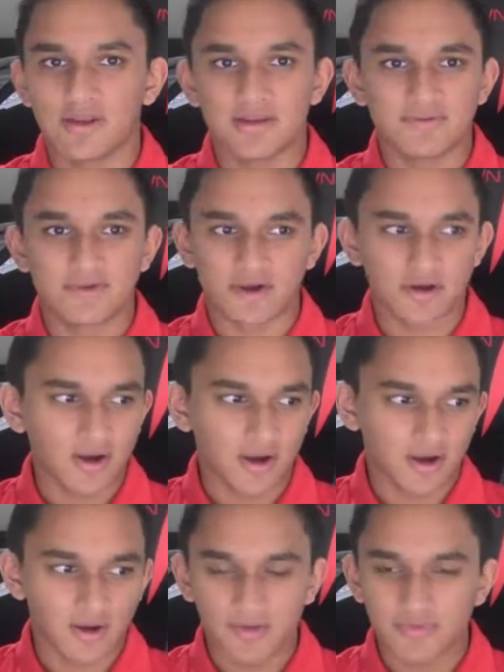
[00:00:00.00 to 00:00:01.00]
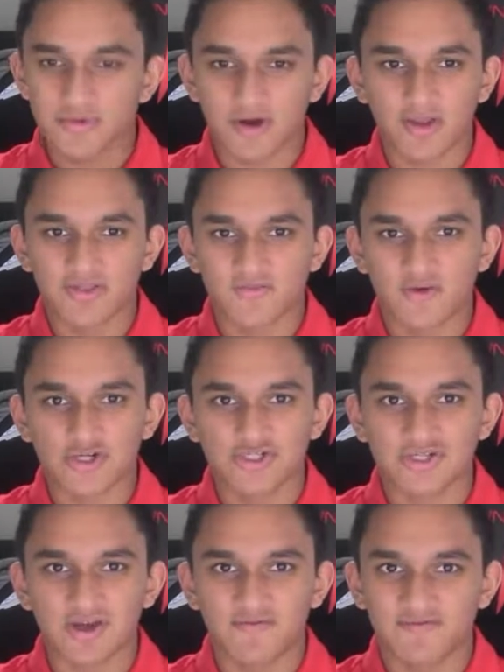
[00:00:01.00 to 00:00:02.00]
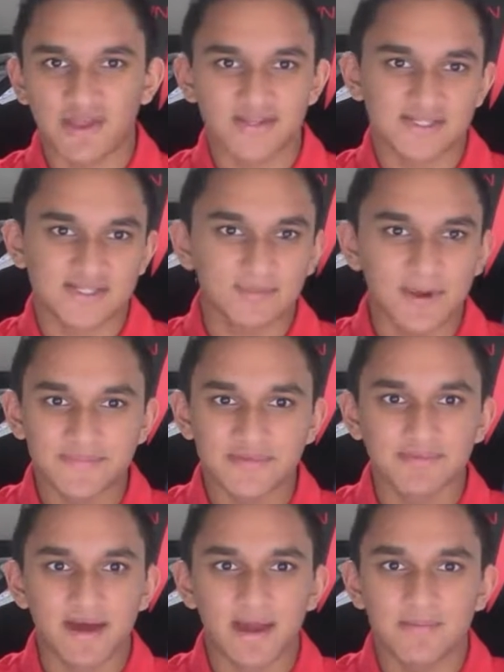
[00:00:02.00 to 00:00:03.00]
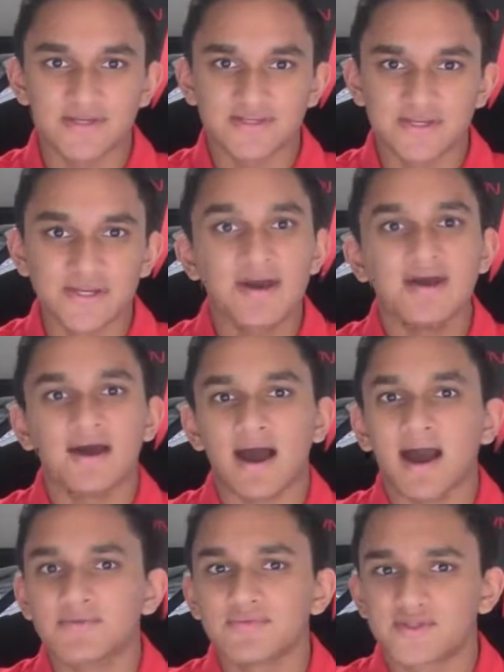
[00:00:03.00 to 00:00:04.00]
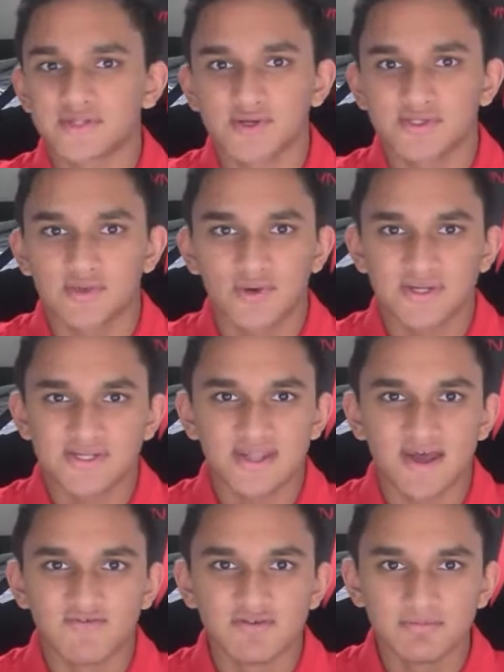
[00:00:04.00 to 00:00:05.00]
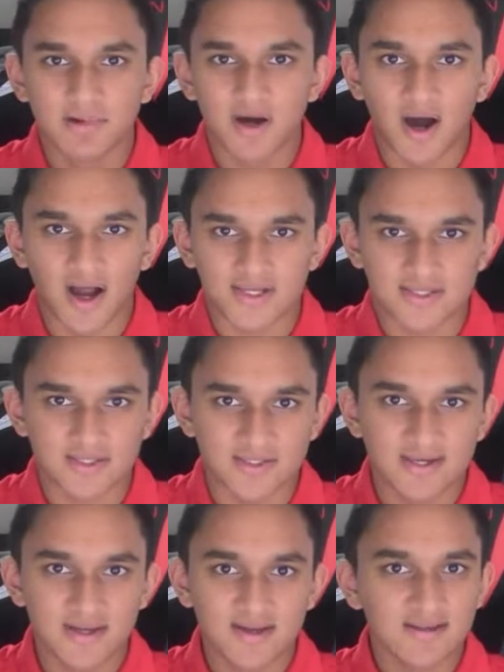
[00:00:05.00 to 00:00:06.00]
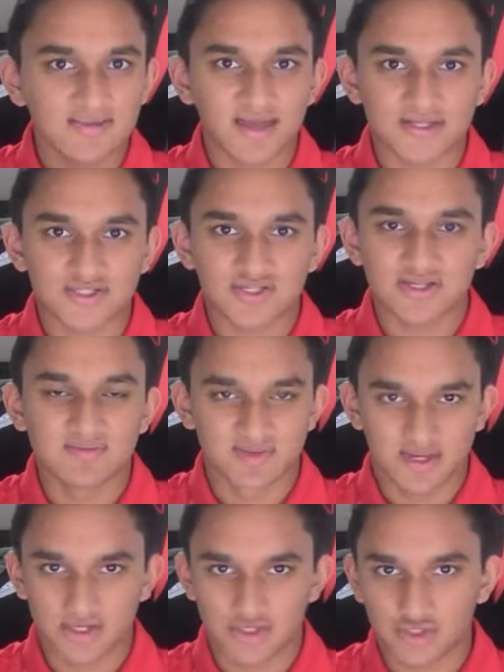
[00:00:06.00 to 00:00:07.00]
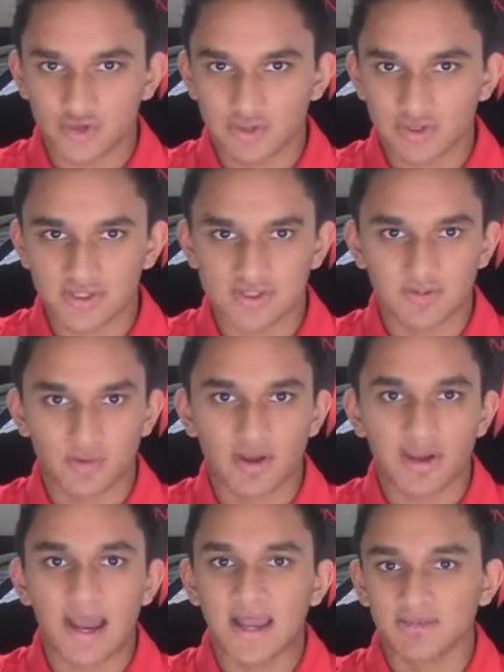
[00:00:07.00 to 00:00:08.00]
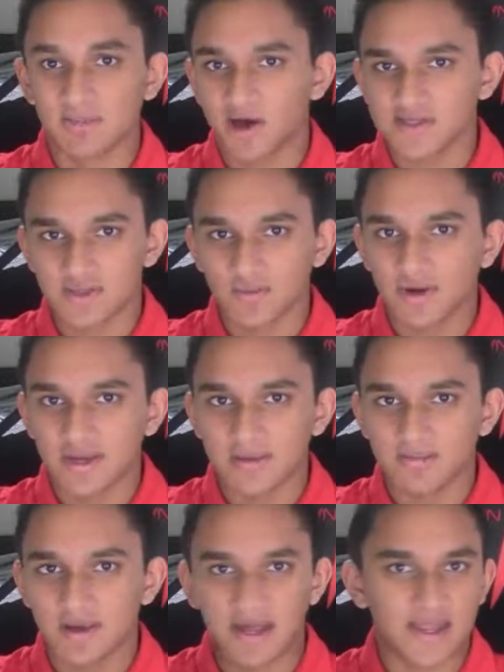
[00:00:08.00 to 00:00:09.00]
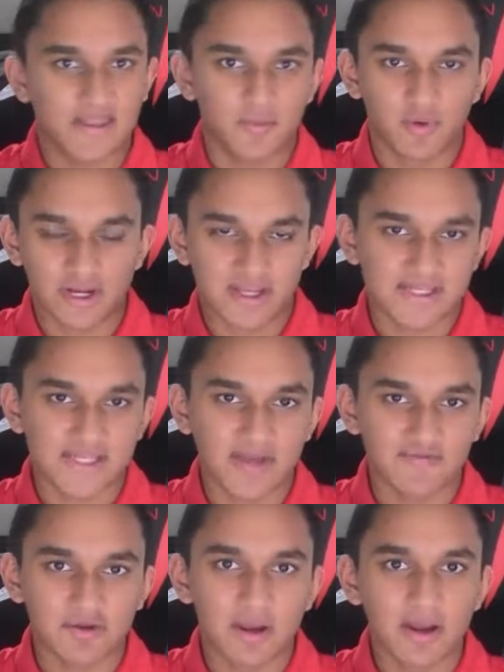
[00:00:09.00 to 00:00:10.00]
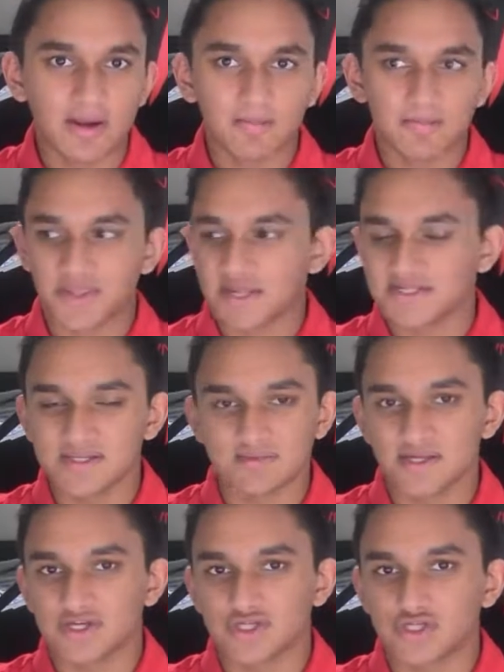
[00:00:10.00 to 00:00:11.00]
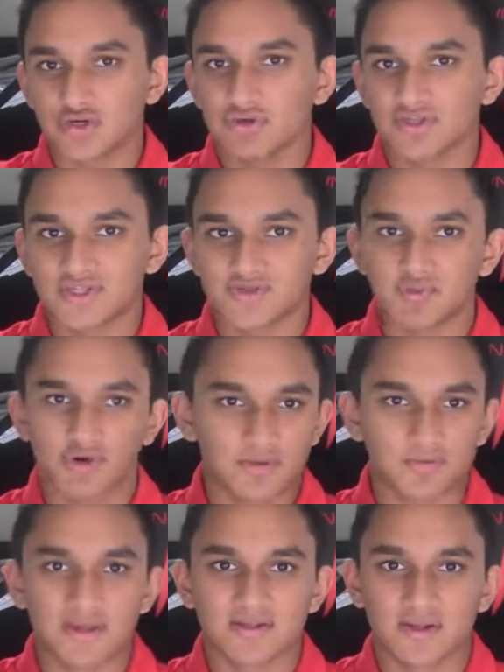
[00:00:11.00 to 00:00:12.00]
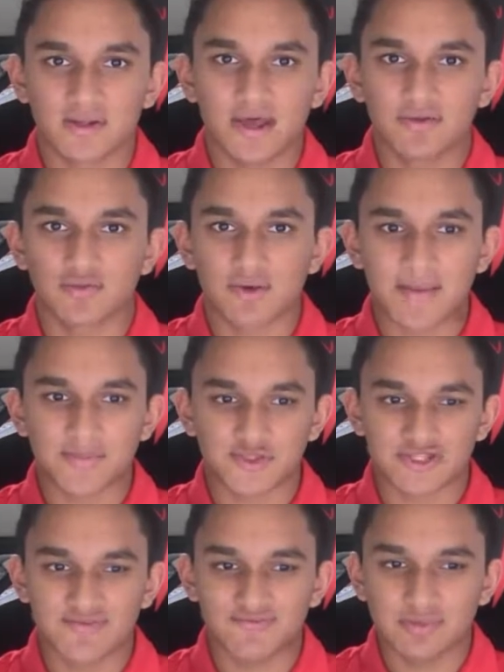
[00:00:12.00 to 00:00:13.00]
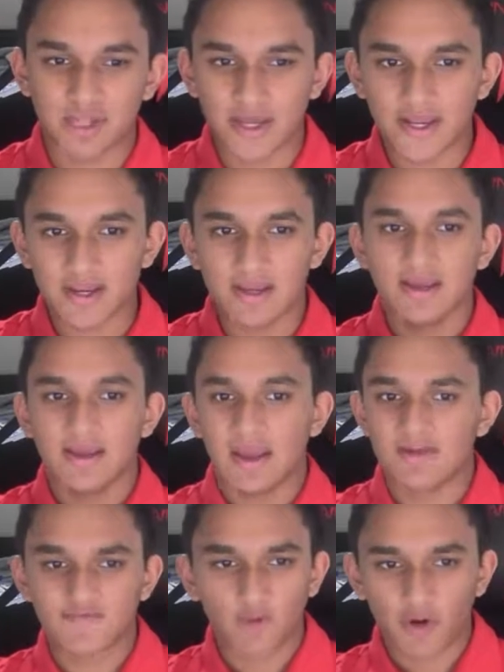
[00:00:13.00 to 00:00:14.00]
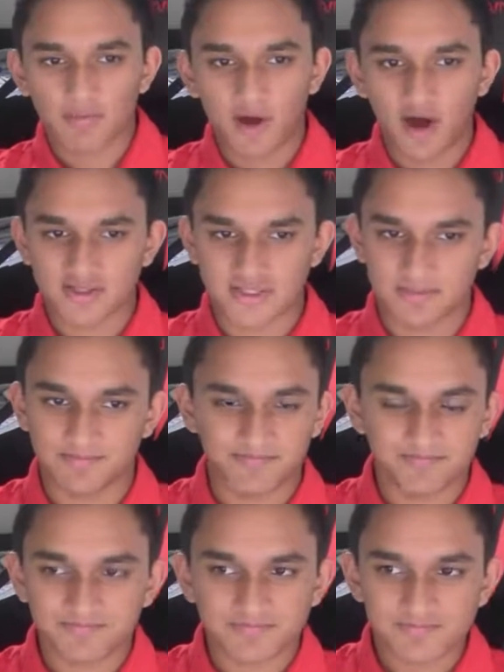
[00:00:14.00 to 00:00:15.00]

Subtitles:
win. They're on the verge of getting swept, in my opinion. I had the series going to 7, but honestly, that just seems like a joke at this point. I had Boston winning, but I had them winning in 7. But that seems like a joke at this point based on how the Raptors have played. And for Boston,